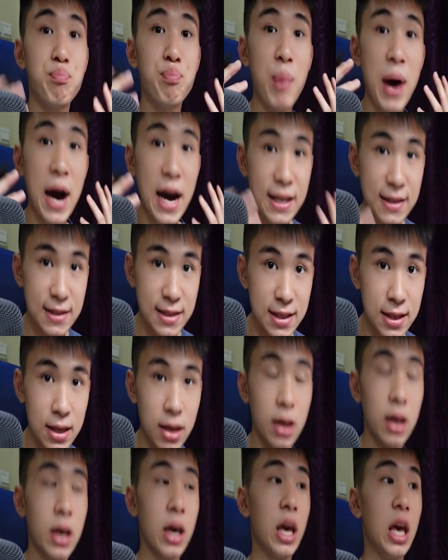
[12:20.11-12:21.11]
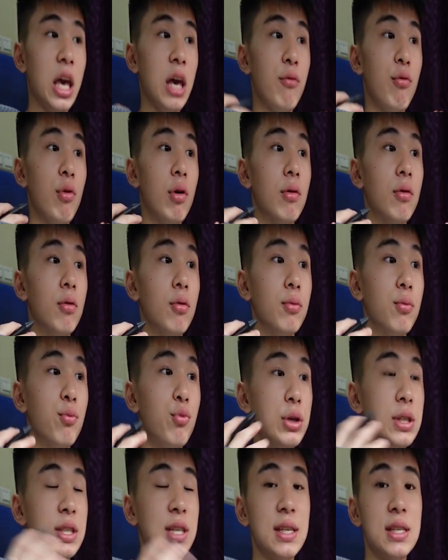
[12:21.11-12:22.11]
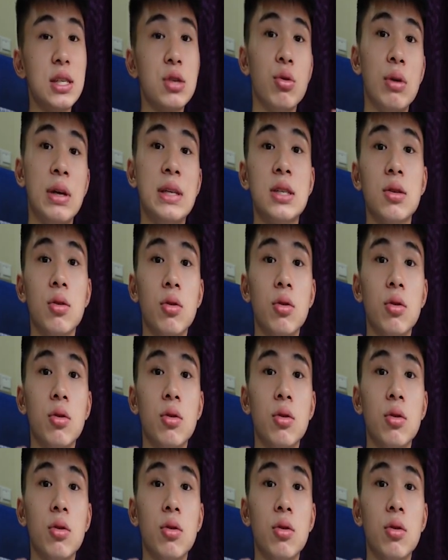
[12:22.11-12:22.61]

but it will return to its